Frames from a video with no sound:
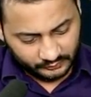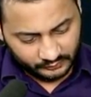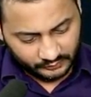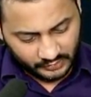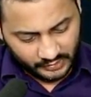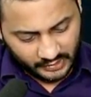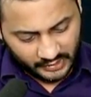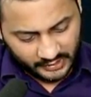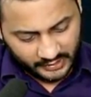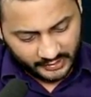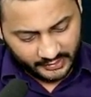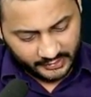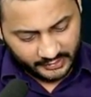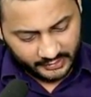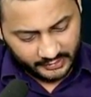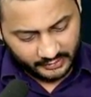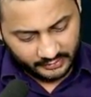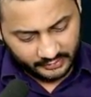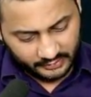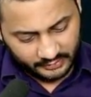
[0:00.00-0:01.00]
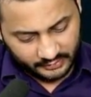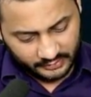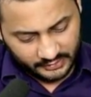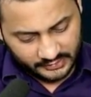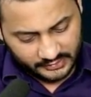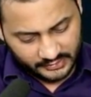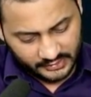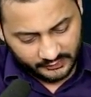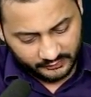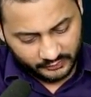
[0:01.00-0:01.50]
And
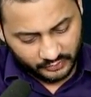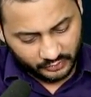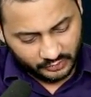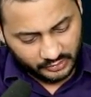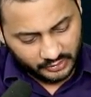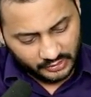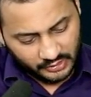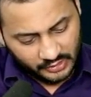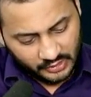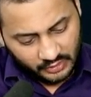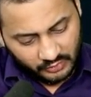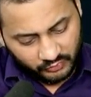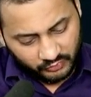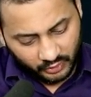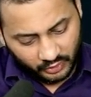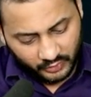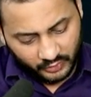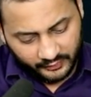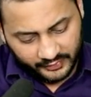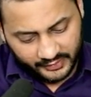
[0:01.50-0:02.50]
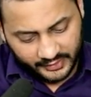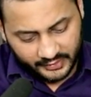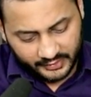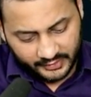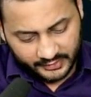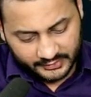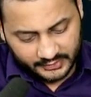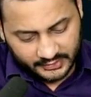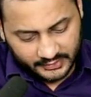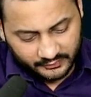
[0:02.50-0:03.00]
let's have a look. Following data
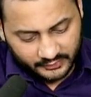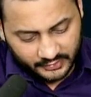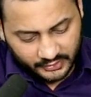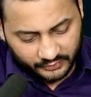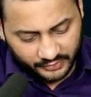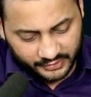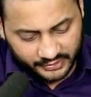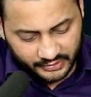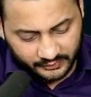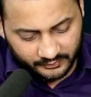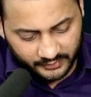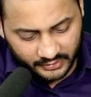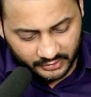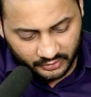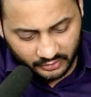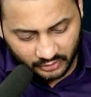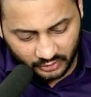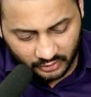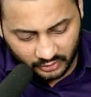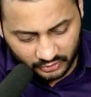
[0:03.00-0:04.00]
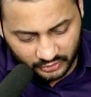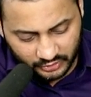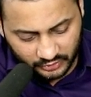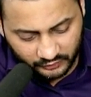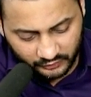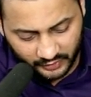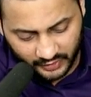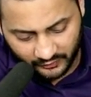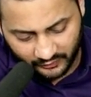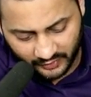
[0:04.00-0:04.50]
is given to estimate the cost of
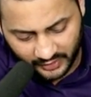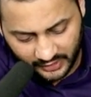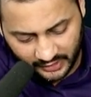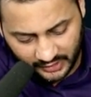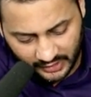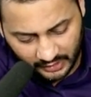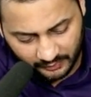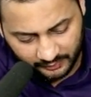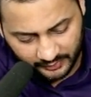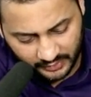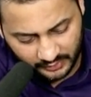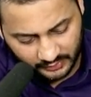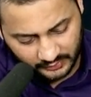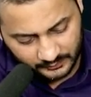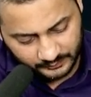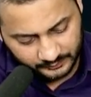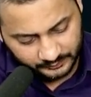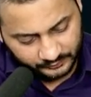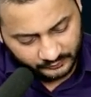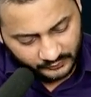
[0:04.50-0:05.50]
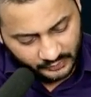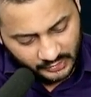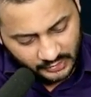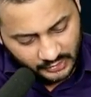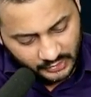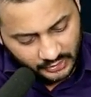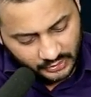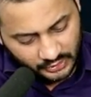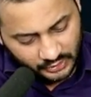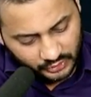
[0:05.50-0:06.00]
equity capital.
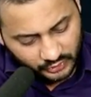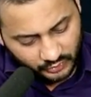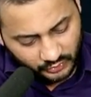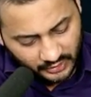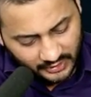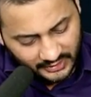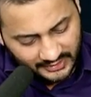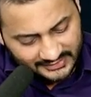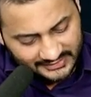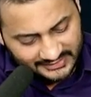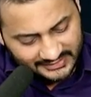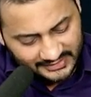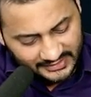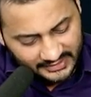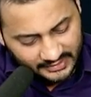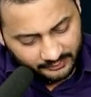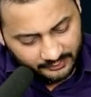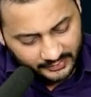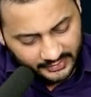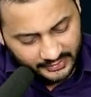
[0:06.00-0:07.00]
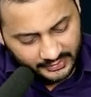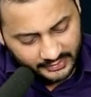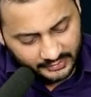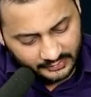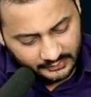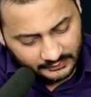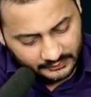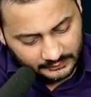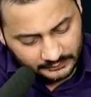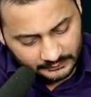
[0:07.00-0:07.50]
So asset beta,
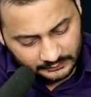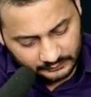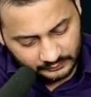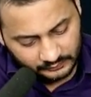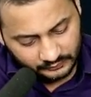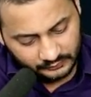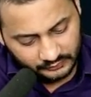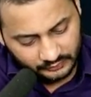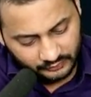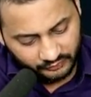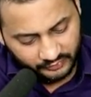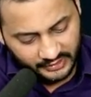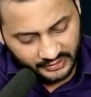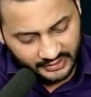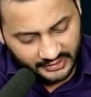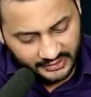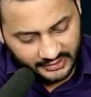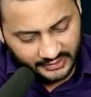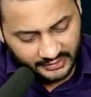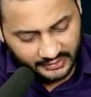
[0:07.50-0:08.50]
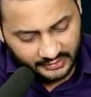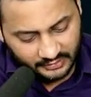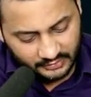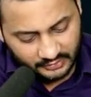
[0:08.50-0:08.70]
we need,